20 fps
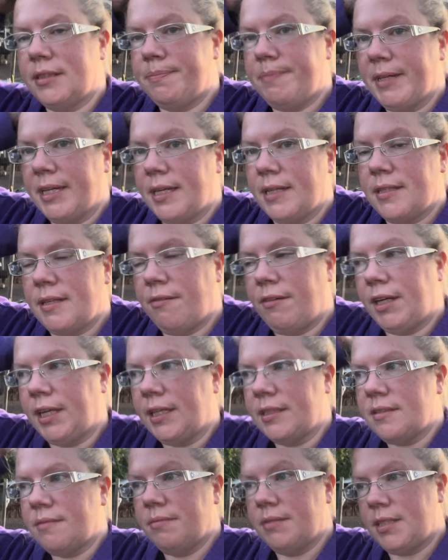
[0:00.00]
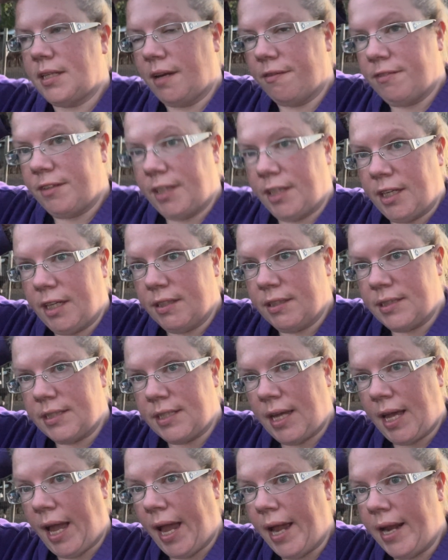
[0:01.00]
because I want to get some stuff done
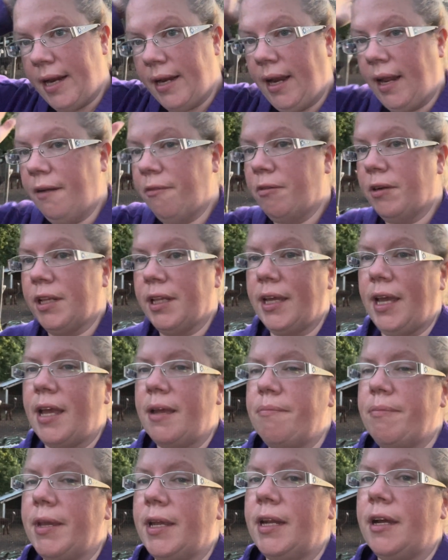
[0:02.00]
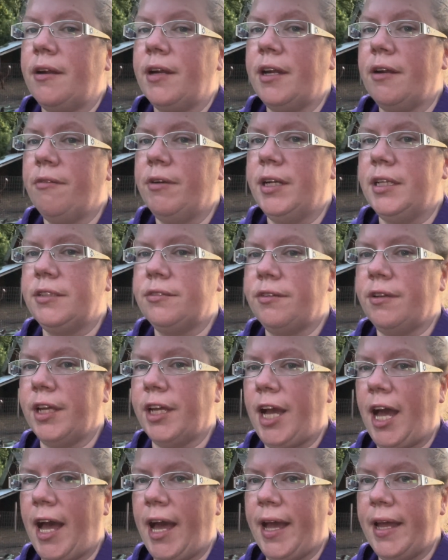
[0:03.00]
outside, and I really hate being out here when it's really
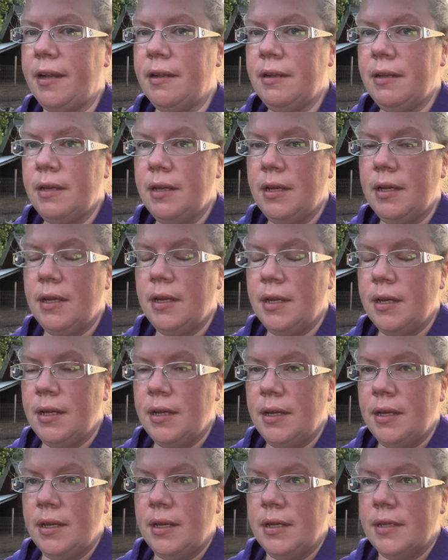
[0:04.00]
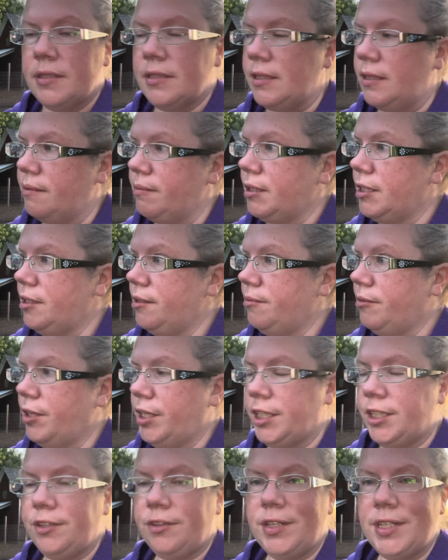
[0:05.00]
hot. So I'm gonna do
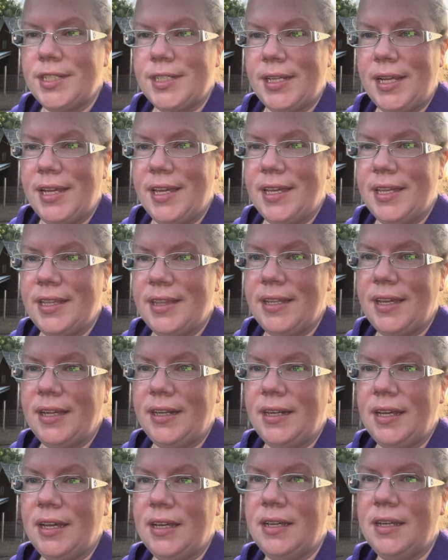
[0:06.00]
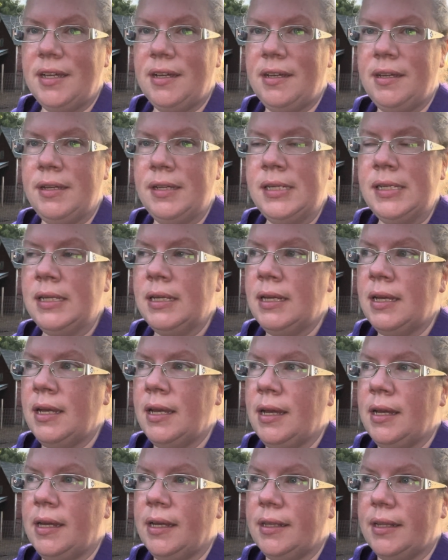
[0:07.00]
morning chores, and then
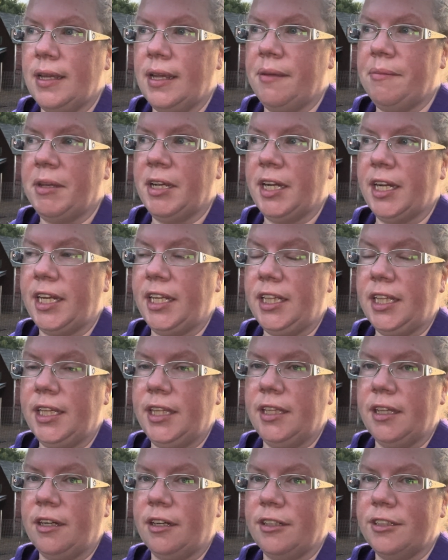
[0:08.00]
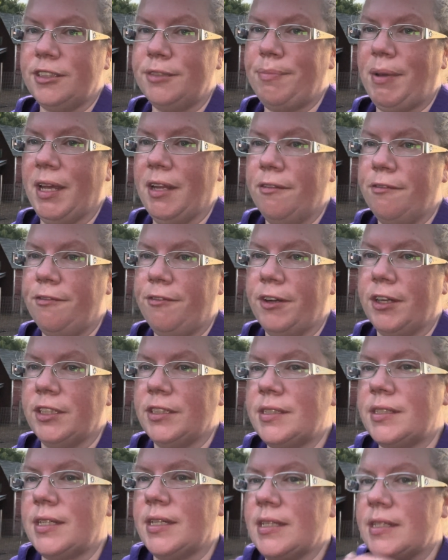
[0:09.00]
I think I'm gonna clean the girls' pen first,
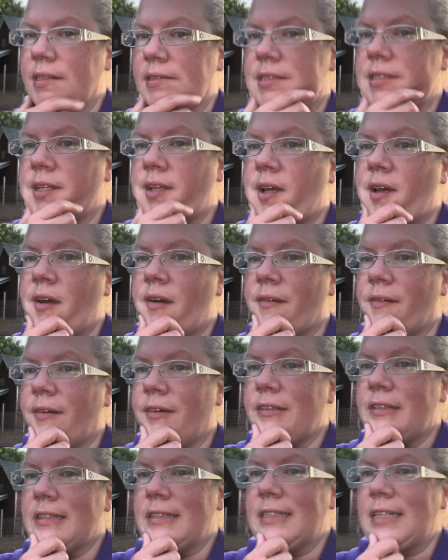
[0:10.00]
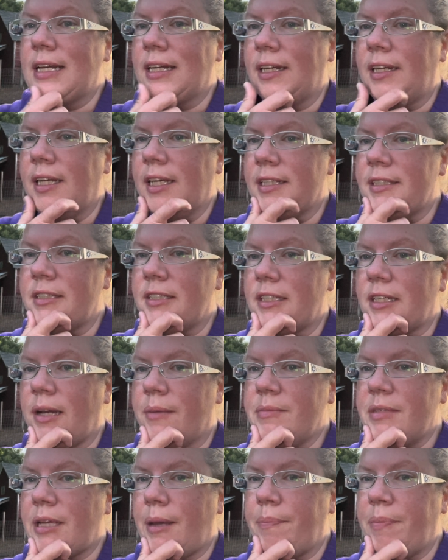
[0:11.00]
because once the sun
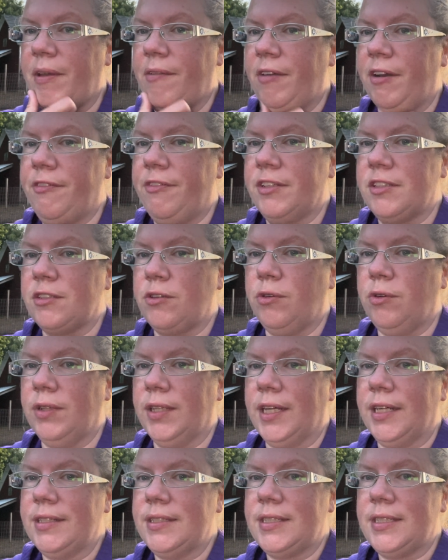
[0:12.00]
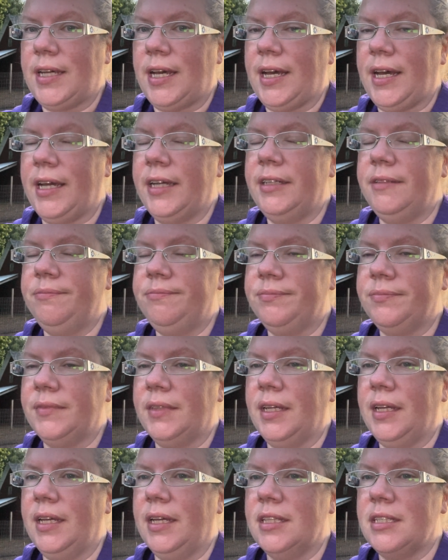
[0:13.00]
comes up, even if it's cool outside,
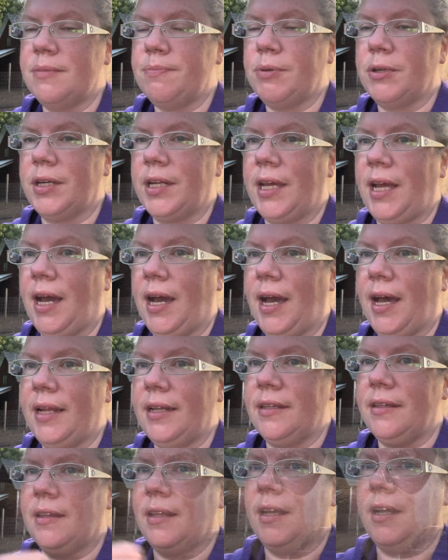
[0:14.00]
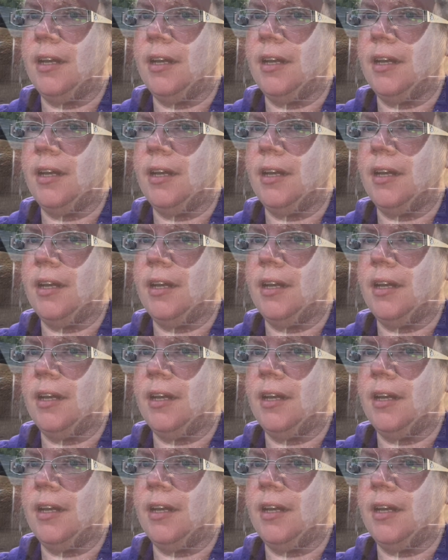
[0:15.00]
it's pretty hot in there.